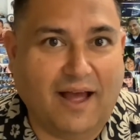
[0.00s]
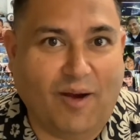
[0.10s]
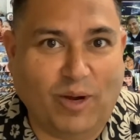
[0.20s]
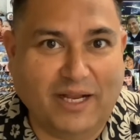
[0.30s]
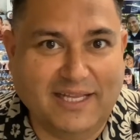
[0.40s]
I
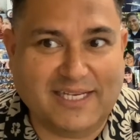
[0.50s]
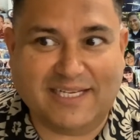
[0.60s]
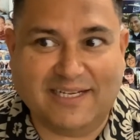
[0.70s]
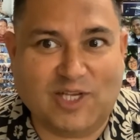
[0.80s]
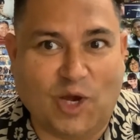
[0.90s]
want to
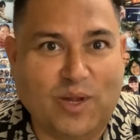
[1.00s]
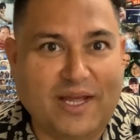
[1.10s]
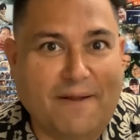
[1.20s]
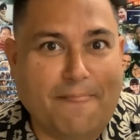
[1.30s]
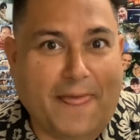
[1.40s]
listen. So
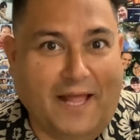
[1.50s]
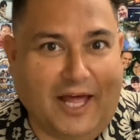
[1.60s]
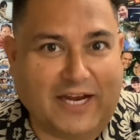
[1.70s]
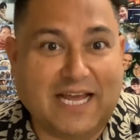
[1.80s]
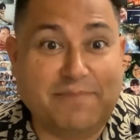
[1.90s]
a
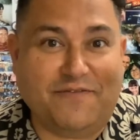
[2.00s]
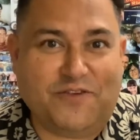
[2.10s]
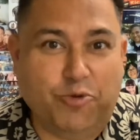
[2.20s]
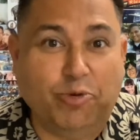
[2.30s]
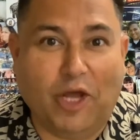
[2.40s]
lot of times if
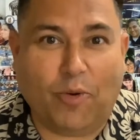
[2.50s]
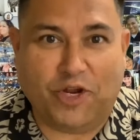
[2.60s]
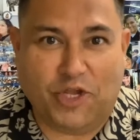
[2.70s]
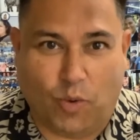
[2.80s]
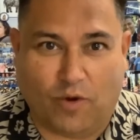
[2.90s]
you lower
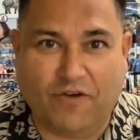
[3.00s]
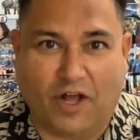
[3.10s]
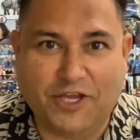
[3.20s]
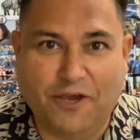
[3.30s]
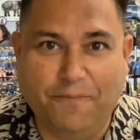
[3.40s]
your
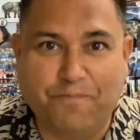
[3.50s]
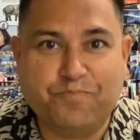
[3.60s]
volume,